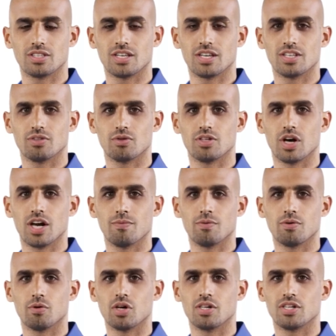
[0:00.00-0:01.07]
It could
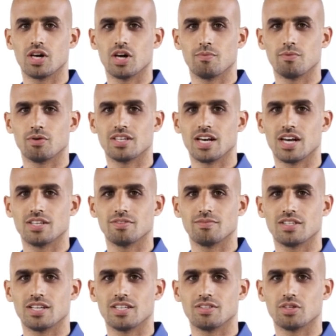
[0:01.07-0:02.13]
happen when the company and
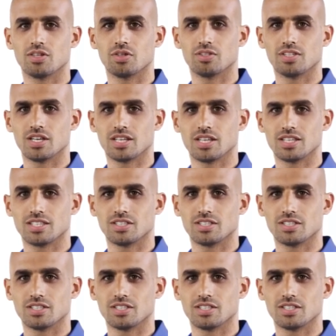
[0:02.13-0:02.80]
investor agree,